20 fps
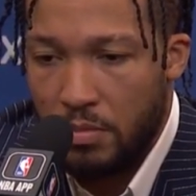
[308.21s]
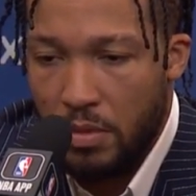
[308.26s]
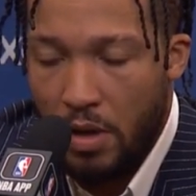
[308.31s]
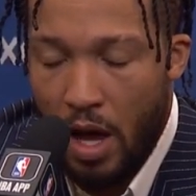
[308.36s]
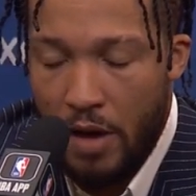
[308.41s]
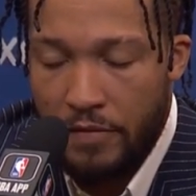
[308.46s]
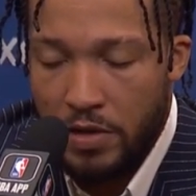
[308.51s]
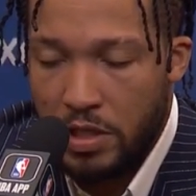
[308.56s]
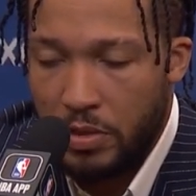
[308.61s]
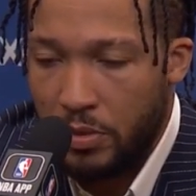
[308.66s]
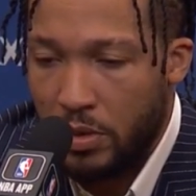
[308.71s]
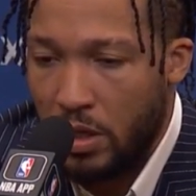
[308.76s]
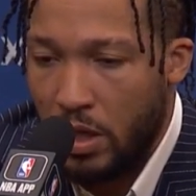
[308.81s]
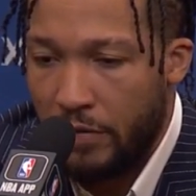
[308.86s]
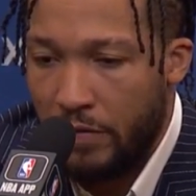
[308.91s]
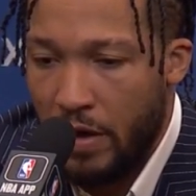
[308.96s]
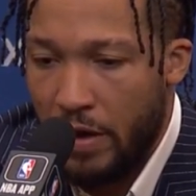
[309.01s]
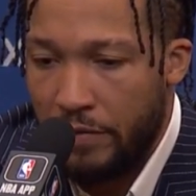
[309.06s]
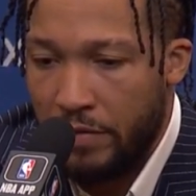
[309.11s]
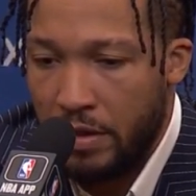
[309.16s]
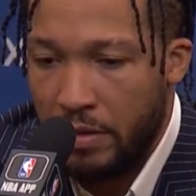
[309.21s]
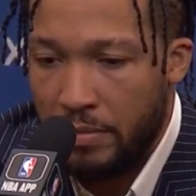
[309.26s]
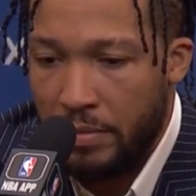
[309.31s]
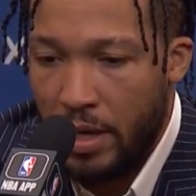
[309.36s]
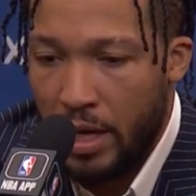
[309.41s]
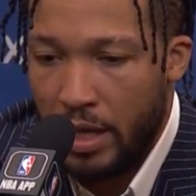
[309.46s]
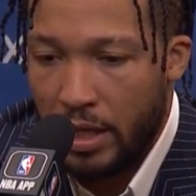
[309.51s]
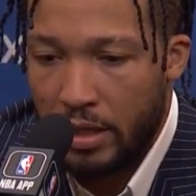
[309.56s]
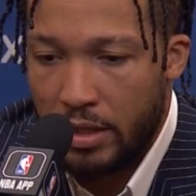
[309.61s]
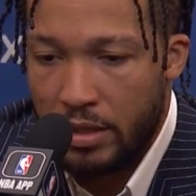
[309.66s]
Obviously, we love having him
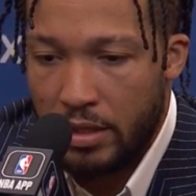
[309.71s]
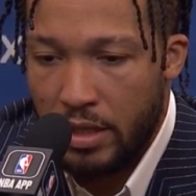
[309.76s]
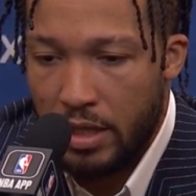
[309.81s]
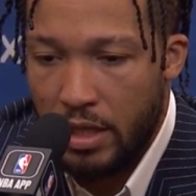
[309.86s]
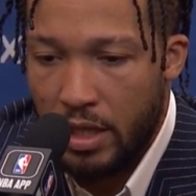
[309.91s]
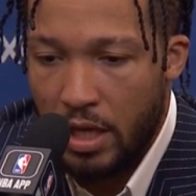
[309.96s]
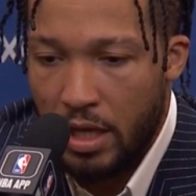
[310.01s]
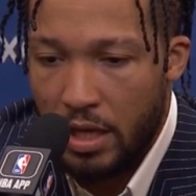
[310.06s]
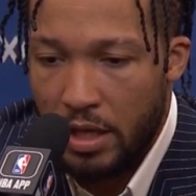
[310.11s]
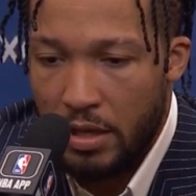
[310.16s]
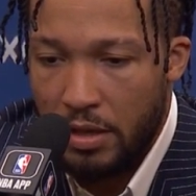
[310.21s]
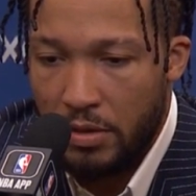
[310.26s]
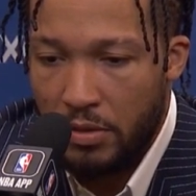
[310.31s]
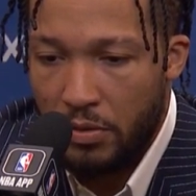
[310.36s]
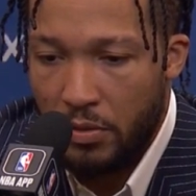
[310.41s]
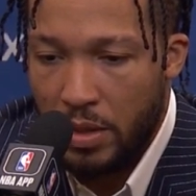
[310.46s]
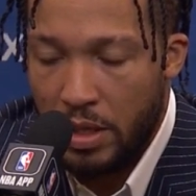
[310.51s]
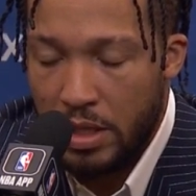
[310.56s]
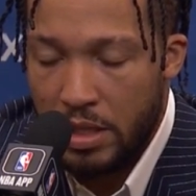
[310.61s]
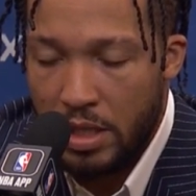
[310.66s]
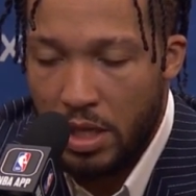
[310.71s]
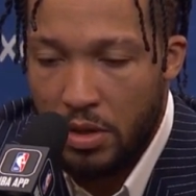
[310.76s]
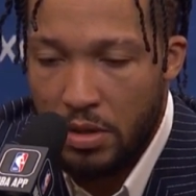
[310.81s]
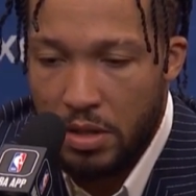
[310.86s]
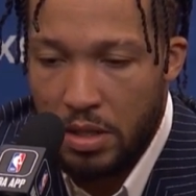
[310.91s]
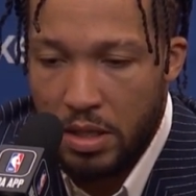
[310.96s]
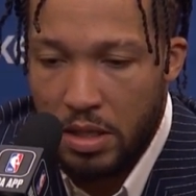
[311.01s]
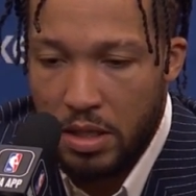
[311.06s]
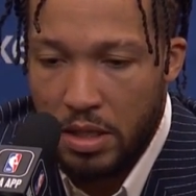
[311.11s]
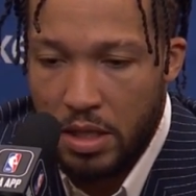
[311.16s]
back and when he's
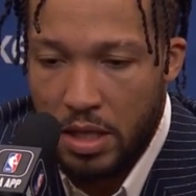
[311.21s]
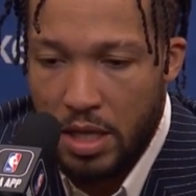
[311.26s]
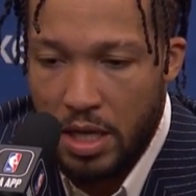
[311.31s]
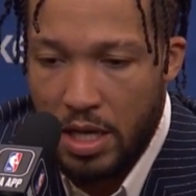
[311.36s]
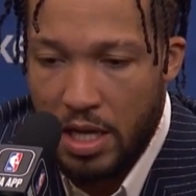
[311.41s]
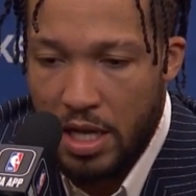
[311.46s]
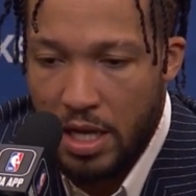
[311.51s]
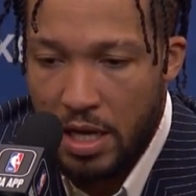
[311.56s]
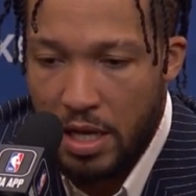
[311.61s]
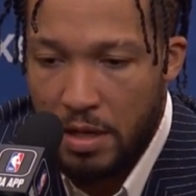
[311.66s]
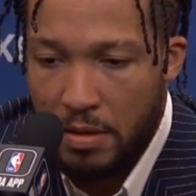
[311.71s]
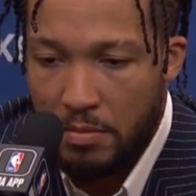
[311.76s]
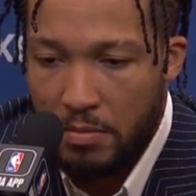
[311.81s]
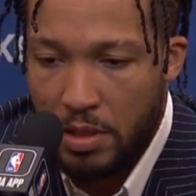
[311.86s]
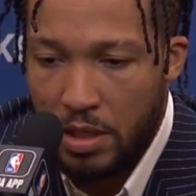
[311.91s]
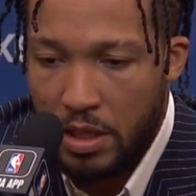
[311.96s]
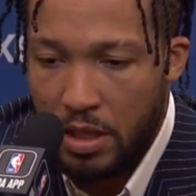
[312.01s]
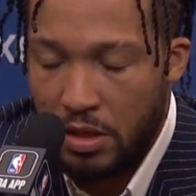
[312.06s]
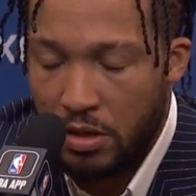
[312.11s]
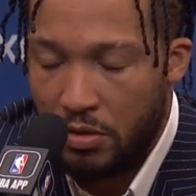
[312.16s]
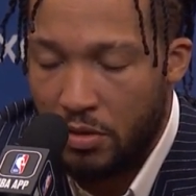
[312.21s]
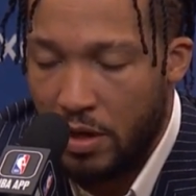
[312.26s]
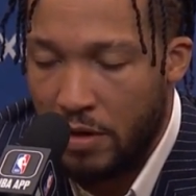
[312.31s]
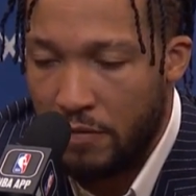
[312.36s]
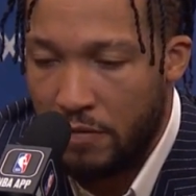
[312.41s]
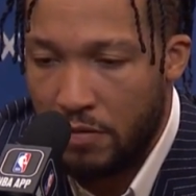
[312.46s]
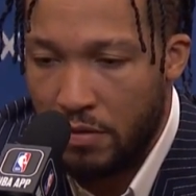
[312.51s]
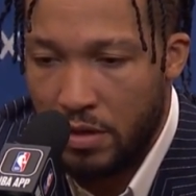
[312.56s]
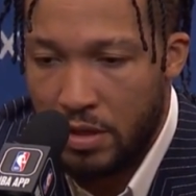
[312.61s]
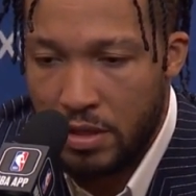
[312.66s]
healthy. And he did
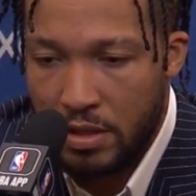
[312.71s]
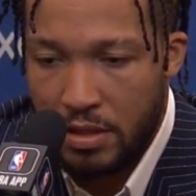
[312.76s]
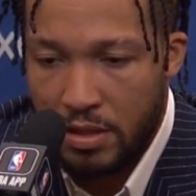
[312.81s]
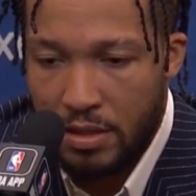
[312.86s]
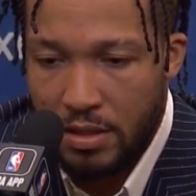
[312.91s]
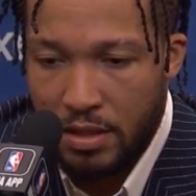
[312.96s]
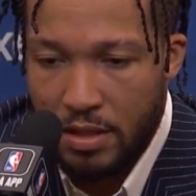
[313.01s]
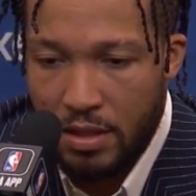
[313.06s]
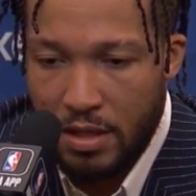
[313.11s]
great for us.